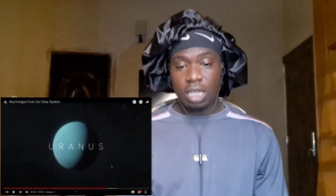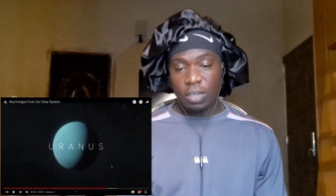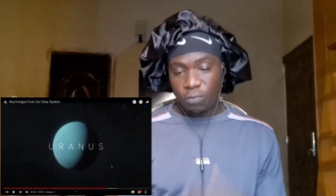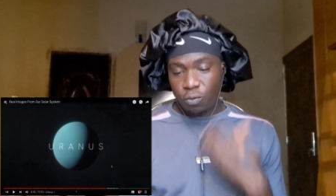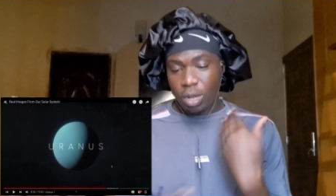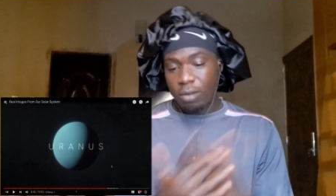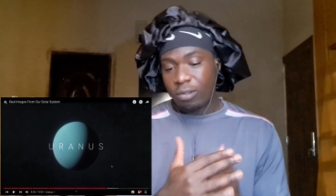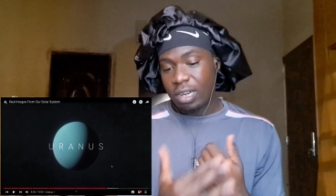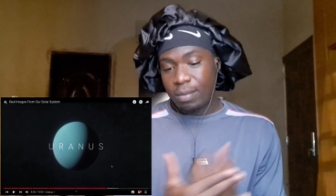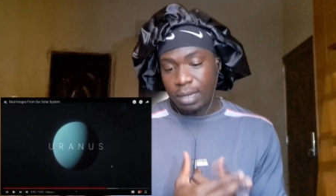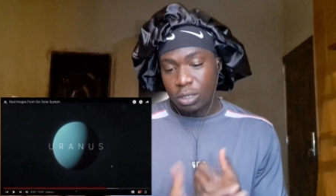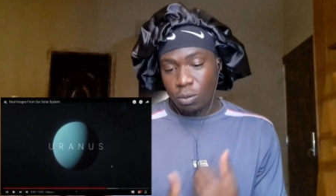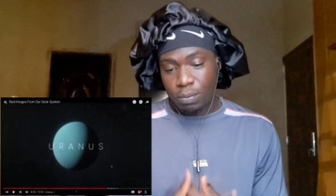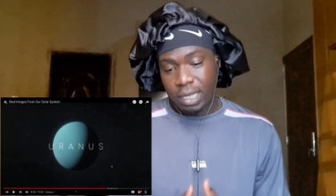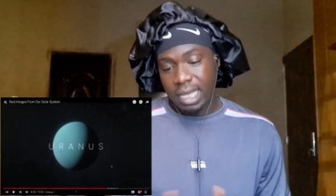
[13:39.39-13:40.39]
If we're really
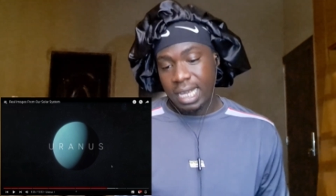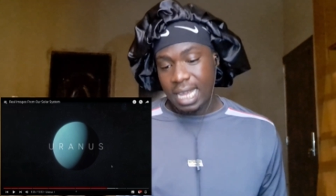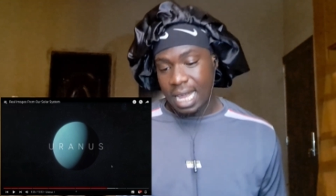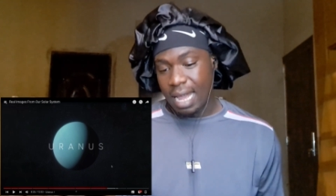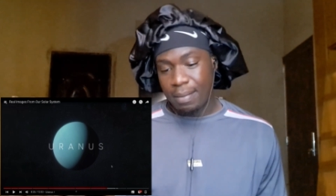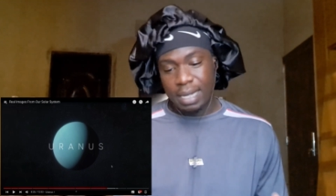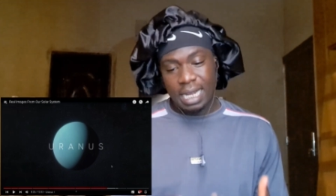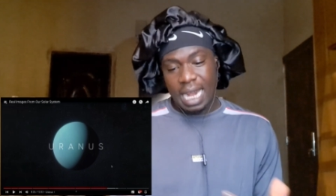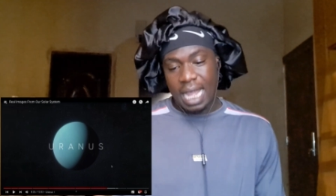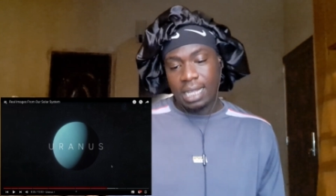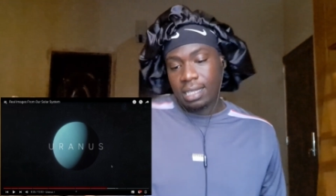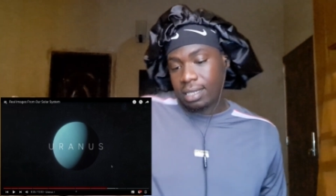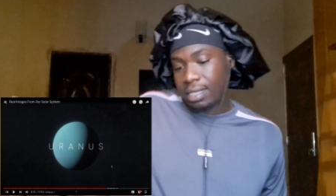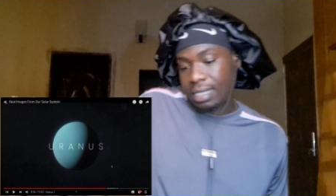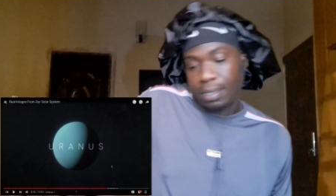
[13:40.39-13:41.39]
meant to be here, I mean,
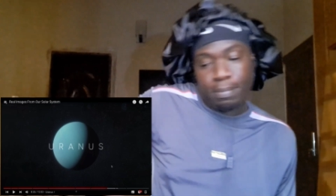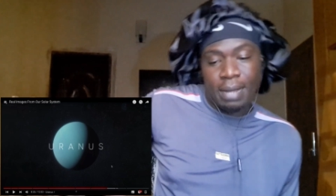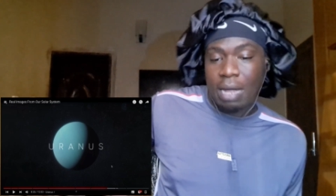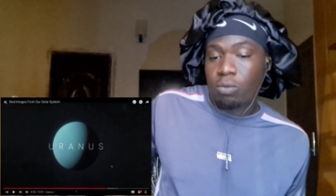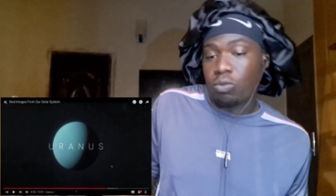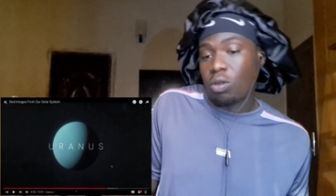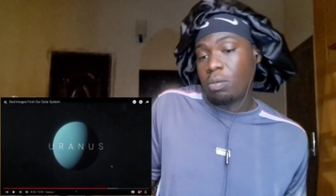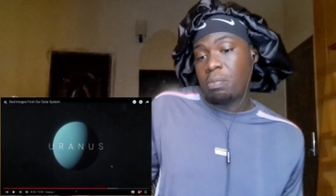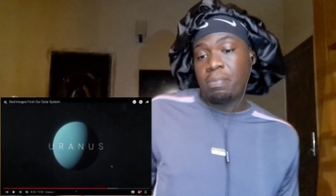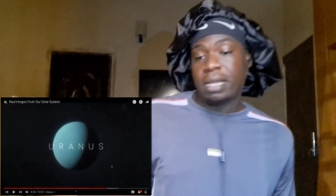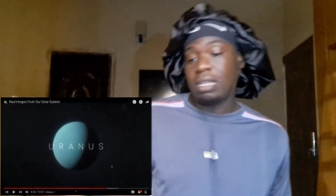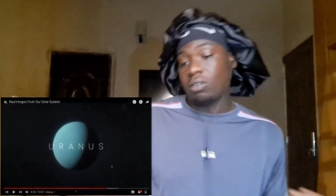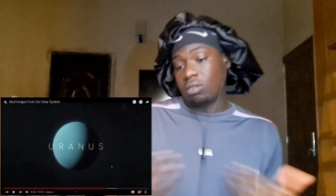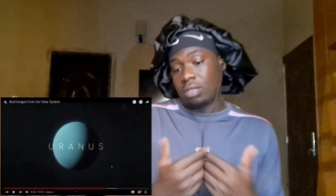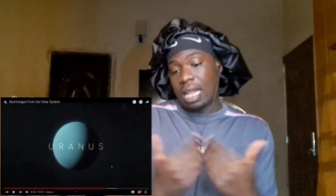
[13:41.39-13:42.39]
like, the back will not be
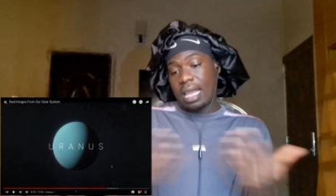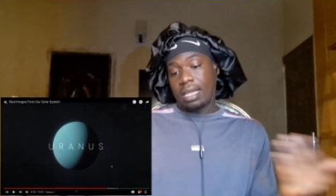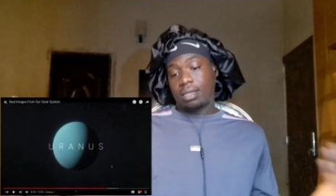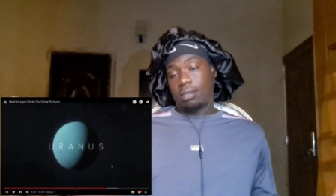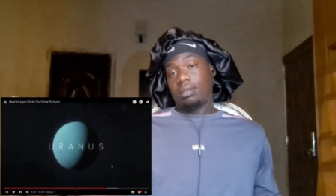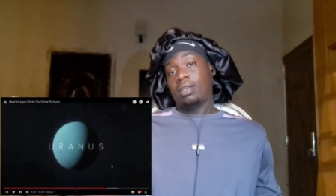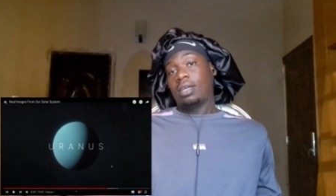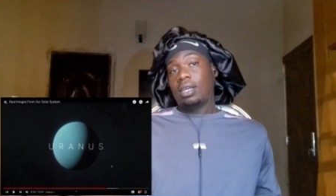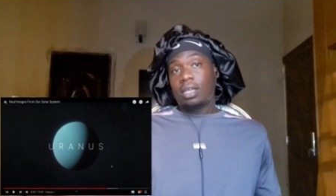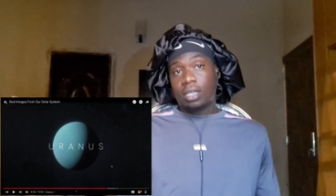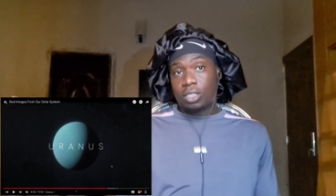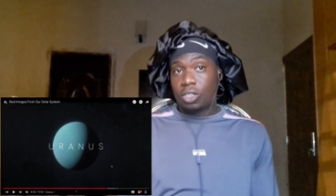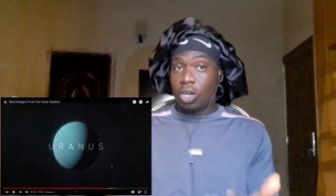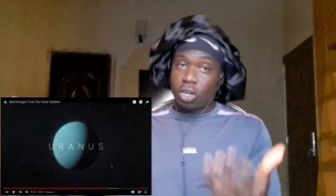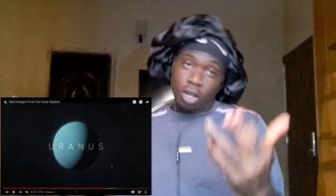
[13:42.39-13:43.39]
paying us. Like,
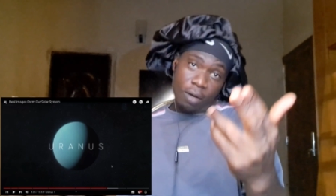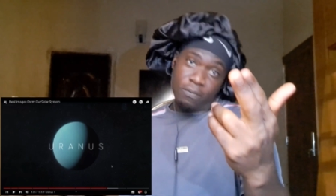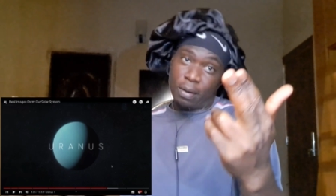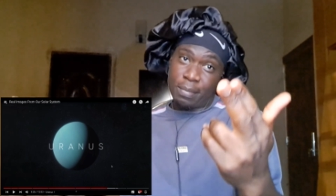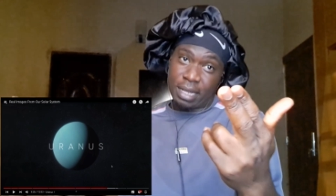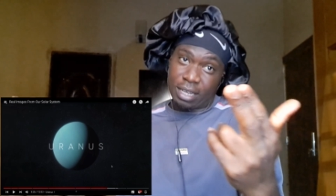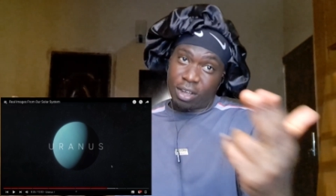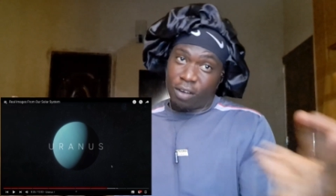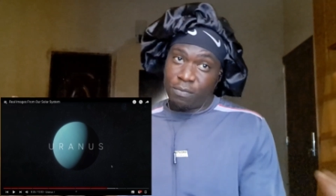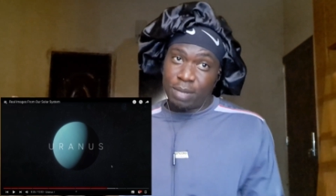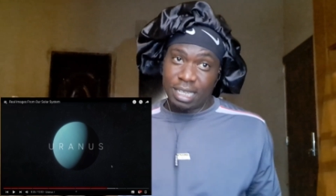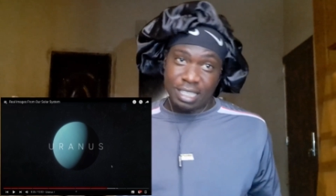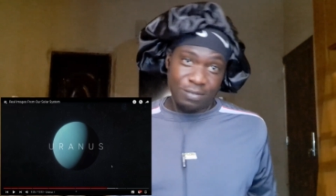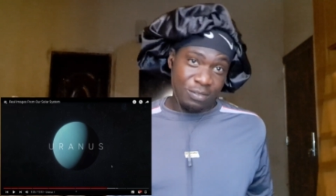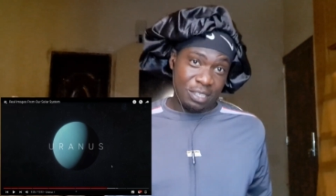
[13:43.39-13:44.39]
don't come for me, the
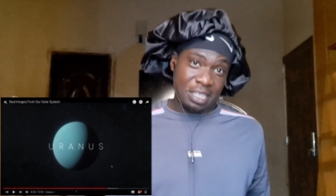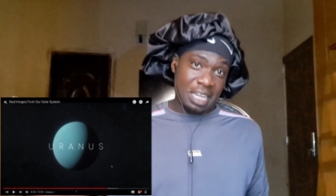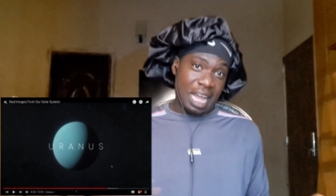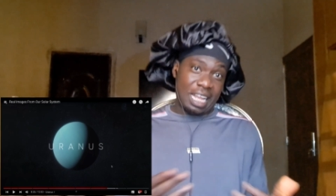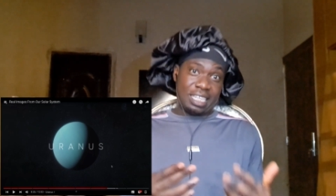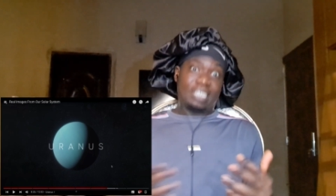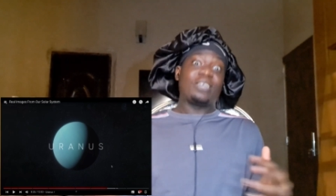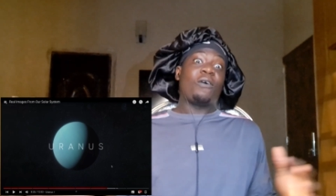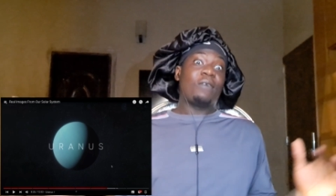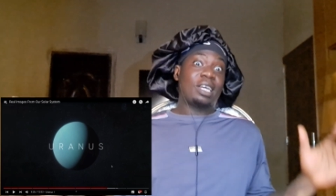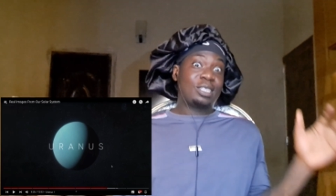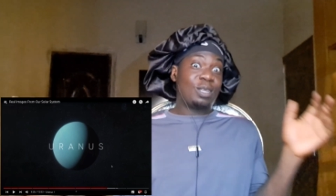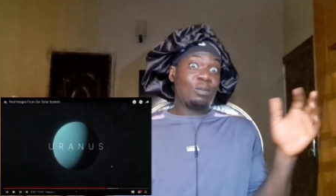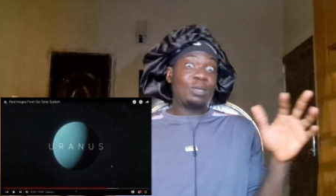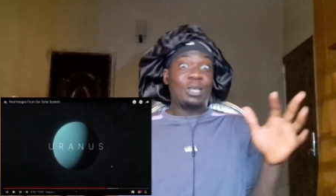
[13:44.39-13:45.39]
government, if you think I'll just
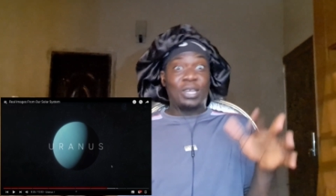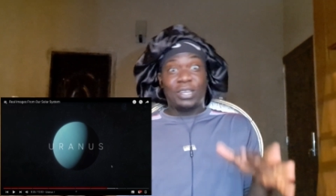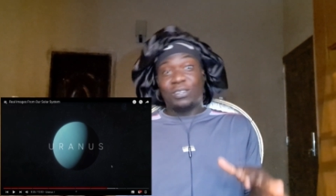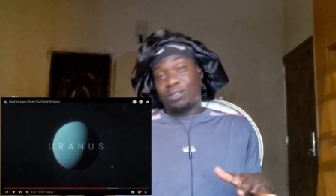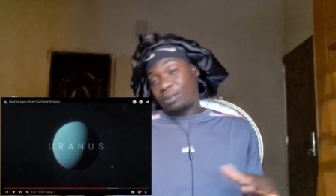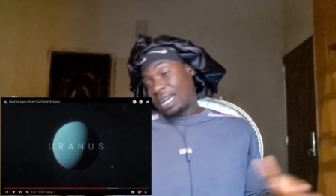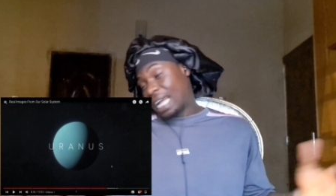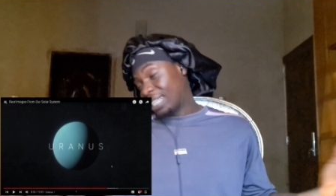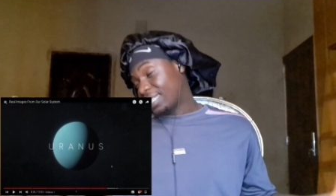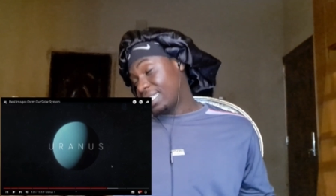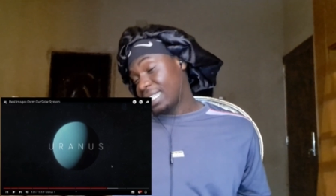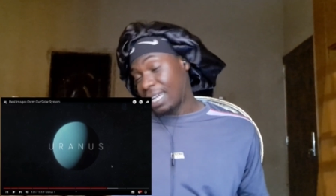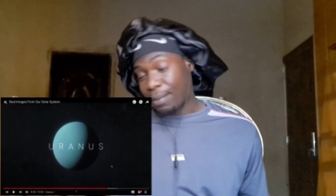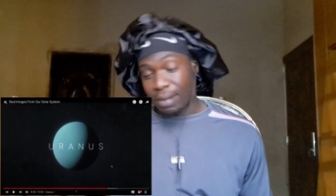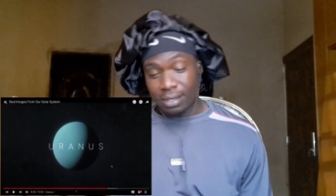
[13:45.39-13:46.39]
cover something here. Well, I
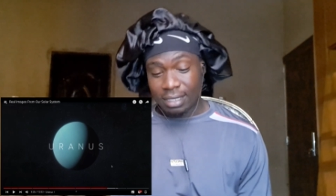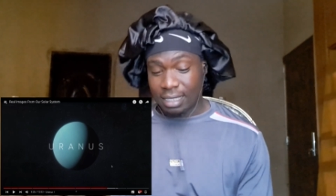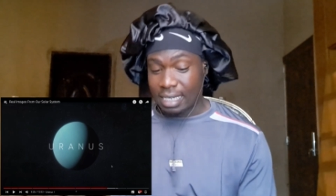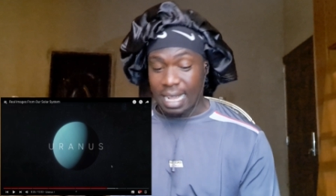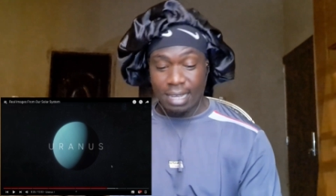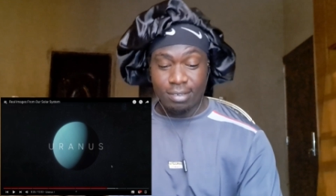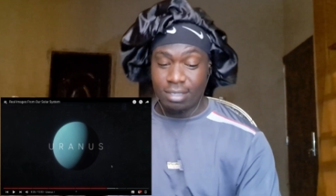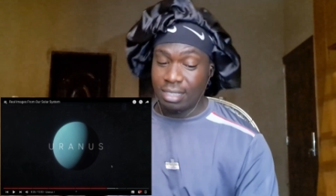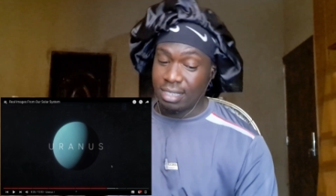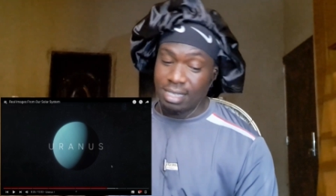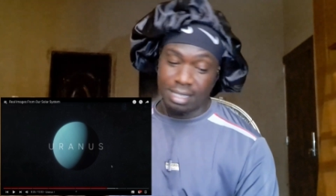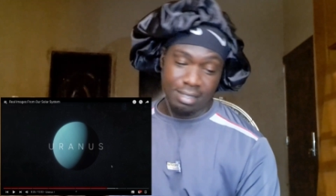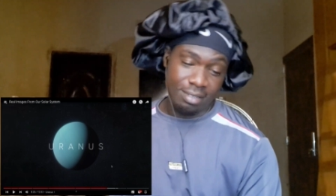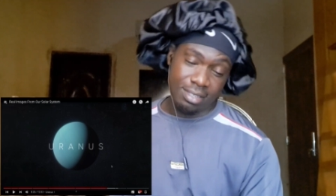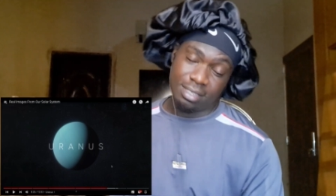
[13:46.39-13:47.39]
just think about it, like,
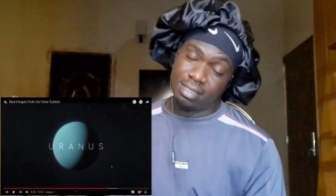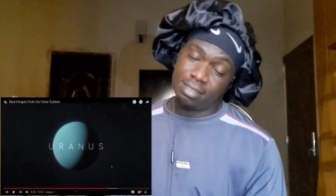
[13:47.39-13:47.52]
honestly.